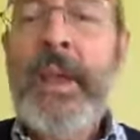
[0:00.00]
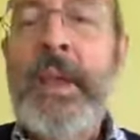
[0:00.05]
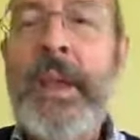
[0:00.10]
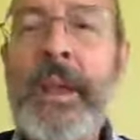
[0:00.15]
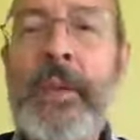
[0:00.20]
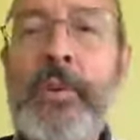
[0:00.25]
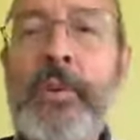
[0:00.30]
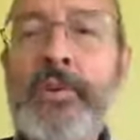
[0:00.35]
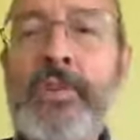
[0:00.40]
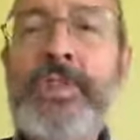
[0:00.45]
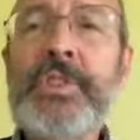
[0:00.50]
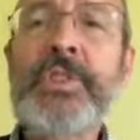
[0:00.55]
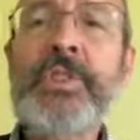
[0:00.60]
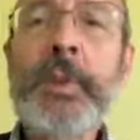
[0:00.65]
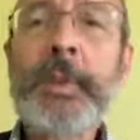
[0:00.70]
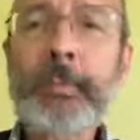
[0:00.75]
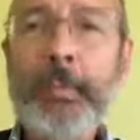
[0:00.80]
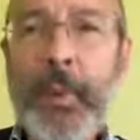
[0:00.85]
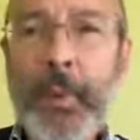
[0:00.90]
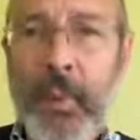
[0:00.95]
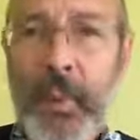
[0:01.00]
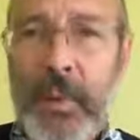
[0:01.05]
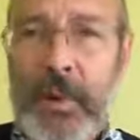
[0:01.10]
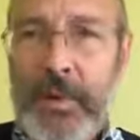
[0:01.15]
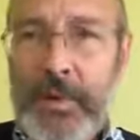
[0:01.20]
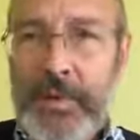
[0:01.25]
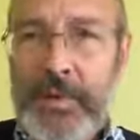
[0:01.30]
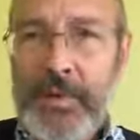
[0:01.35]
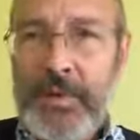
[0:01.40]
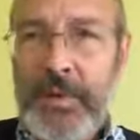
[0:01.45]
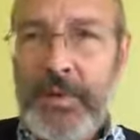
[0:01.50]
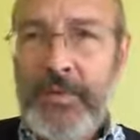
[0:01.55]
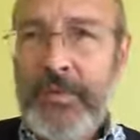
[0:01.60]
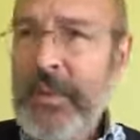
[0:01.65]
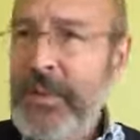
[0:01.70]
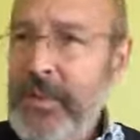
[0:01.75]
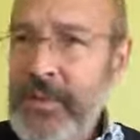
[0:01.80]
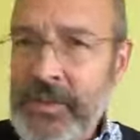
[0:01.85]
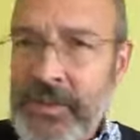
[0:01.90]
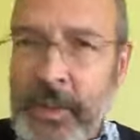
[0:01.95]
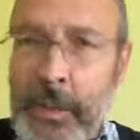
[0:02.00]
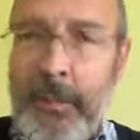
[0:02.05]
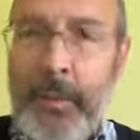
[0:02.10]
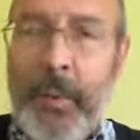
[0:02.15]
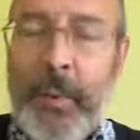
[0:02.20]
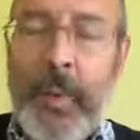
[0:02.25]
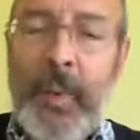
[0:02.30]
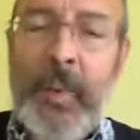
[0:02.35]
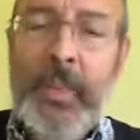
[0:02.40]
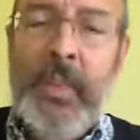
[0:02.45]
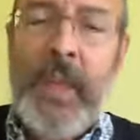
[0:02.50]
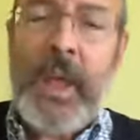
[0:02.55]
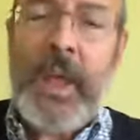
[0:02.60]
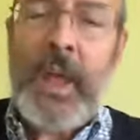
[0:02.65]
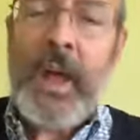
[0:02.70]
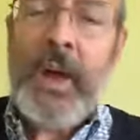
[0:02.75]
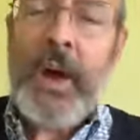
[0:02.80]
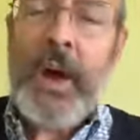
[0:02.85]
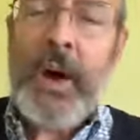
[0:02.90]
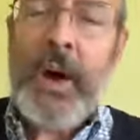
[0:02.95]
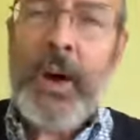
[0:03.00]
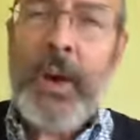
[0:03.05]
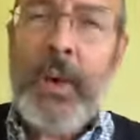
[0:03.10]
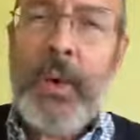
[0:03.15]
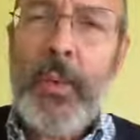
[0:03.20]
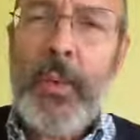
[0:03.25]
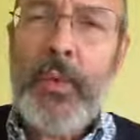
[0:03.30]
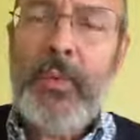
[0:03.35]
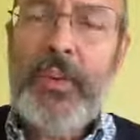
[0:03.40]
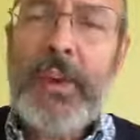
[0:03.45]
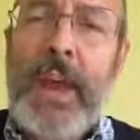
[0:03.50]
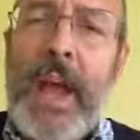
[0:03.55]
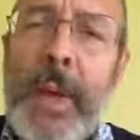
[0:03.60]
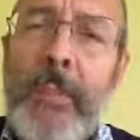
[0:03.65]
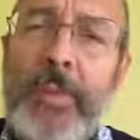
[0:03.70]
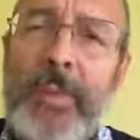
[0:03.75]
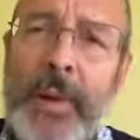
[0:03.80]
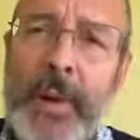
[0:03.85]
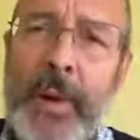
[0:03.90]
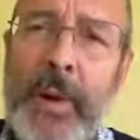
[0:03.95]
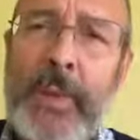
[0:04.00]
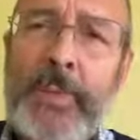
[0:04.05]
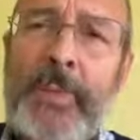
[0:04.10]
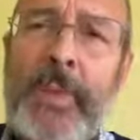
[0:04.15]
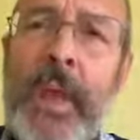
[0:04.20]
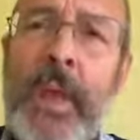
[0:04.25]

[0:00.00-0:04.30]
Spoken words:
He uses simple words, very simple vocabulary.